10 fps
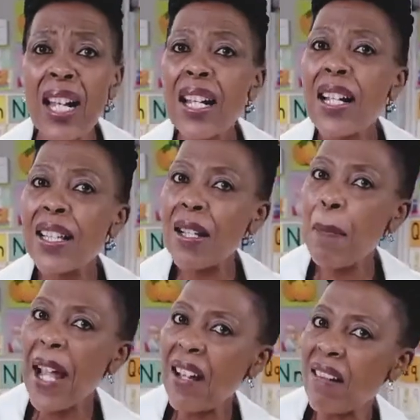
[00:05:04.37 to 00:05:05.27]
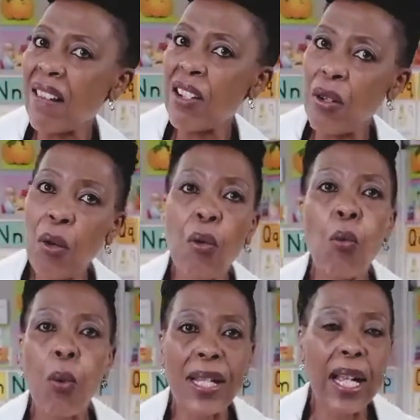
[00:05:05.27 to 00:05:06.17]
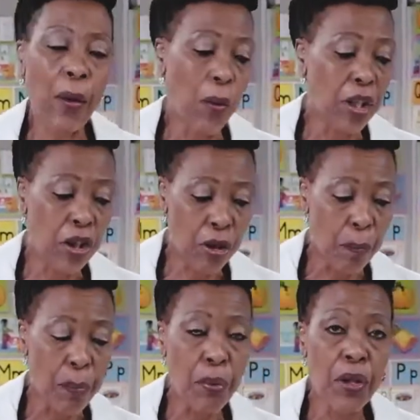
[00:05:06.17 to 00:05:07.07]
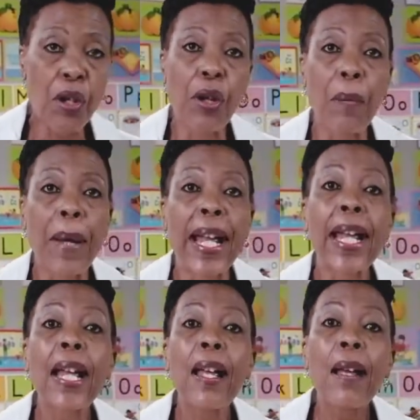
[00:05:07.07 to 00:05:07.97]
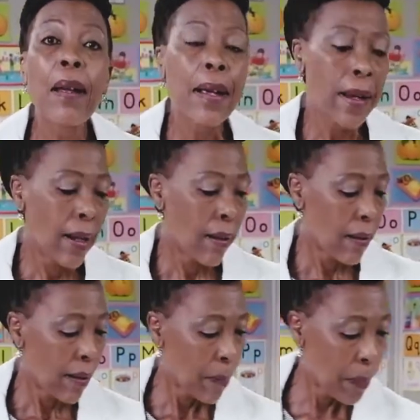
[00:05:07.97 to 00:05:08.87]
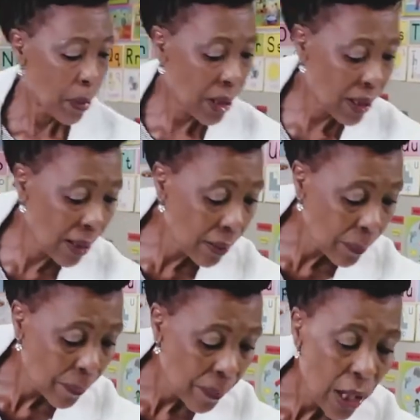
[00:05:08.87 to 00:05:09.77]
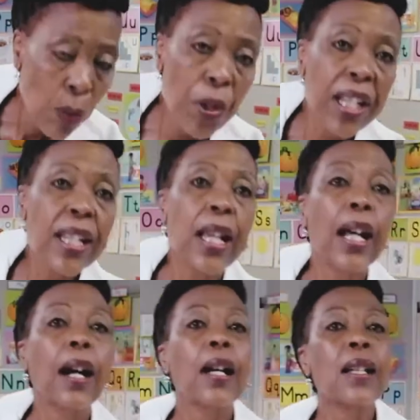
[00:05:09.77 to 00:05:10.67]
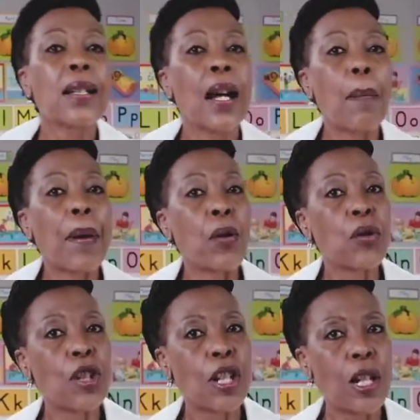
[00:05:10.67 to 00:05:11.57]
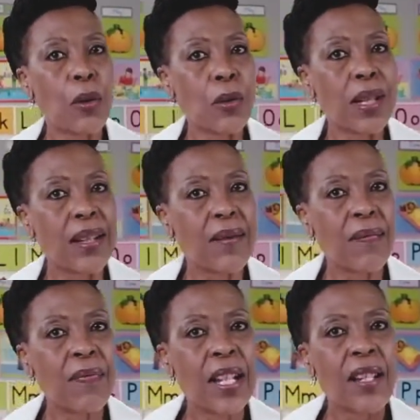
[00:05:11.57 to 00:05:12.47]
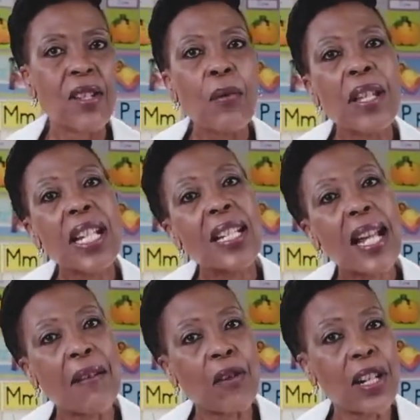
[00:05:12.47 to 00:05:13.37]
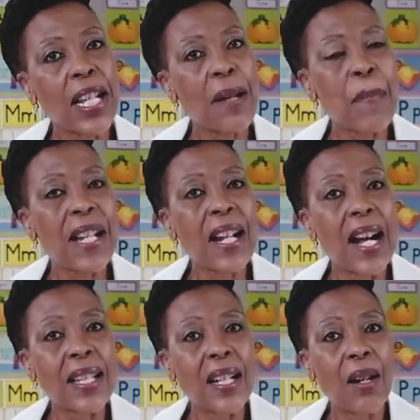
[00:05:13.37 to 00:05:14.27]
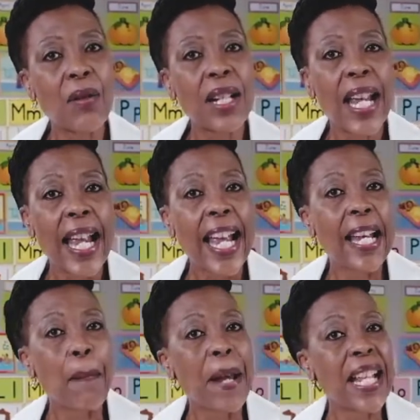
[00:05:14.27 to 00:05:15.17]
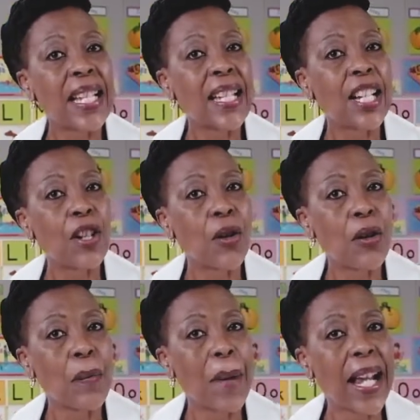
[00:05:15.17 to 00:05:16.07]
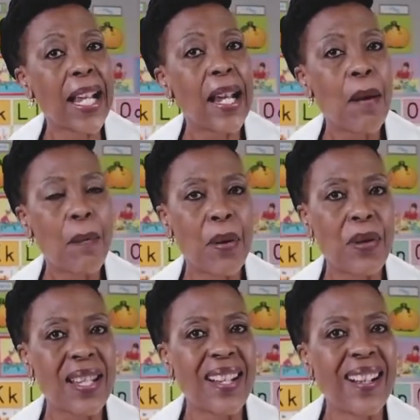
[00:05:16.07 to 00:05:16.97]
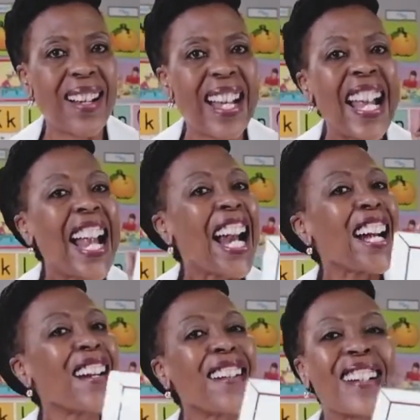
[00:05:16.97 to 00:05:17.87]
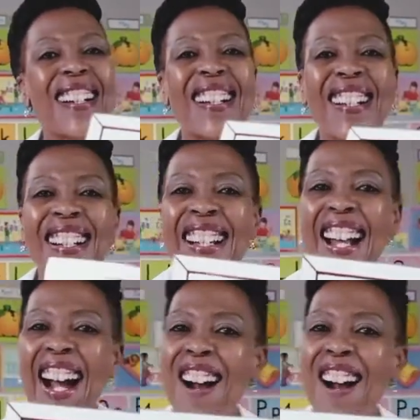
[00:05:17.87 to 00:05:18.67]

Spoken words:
It depends, what I want to put on my poster. which is about clothes. So these have already been cut out and pasted on my poster. Look how